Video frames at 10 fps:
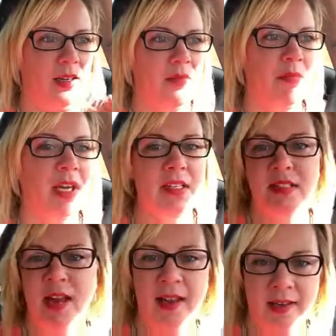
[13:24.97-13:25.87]
me
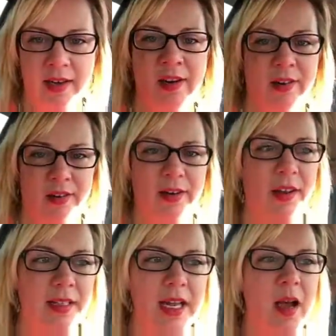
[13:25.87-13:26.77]
staying there
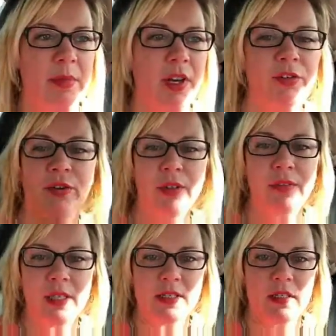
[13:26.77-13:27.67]
is happening for a
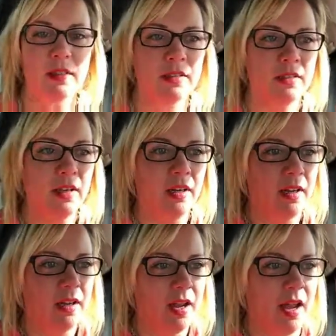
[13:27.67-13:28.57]
reason.
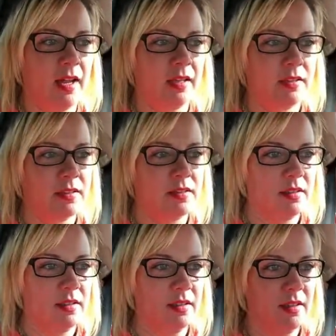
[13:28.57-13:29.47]
And
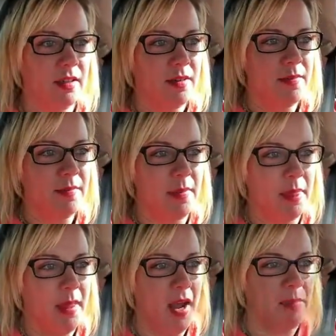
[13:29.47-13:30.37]

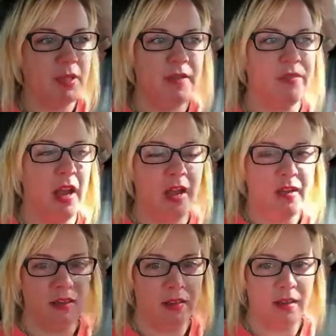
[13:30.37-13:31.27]
I believe that,
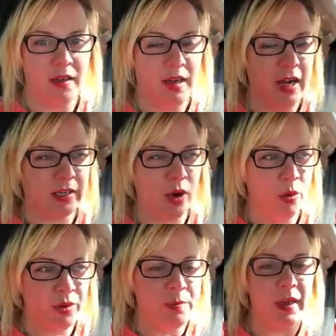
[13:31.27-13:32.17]
and I go
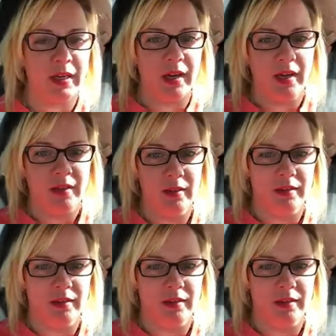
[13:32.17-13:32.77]
with my gut.